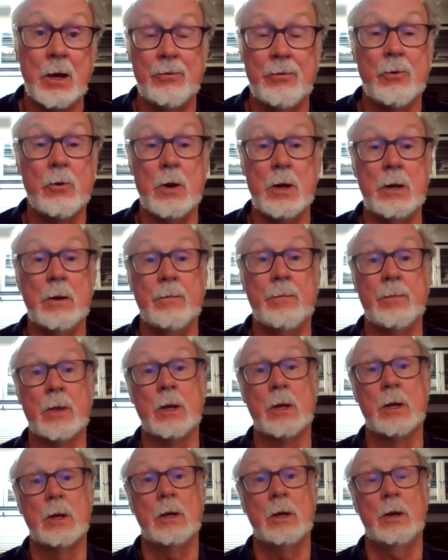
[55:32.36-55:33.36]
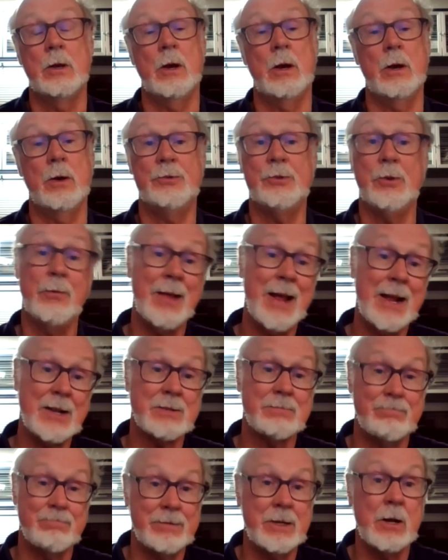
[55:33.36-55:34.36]
for you. So
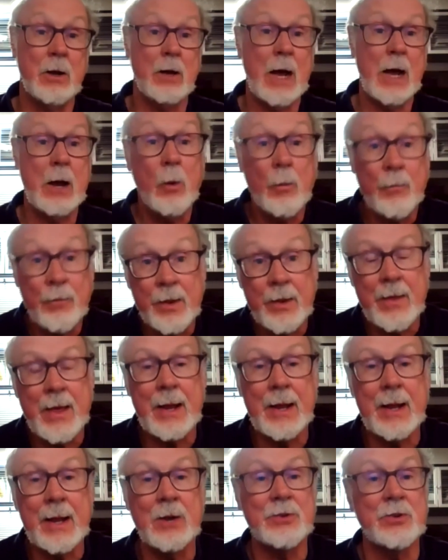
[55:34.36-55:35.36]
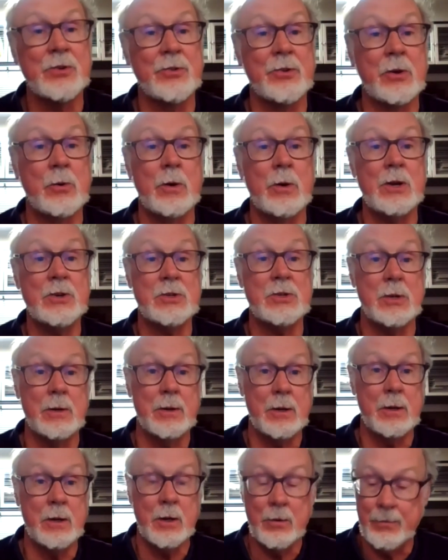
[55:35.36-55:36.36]
that's, hopefully that answers the
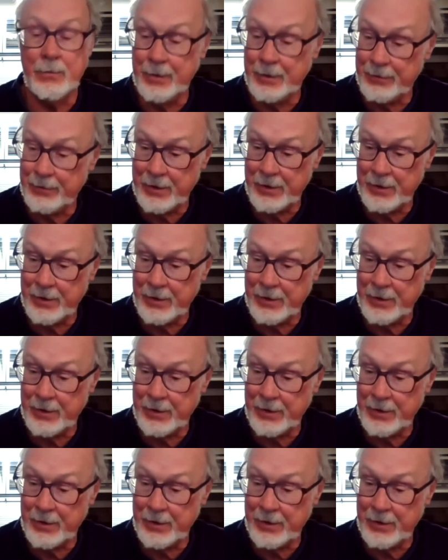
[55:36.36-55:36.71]
question.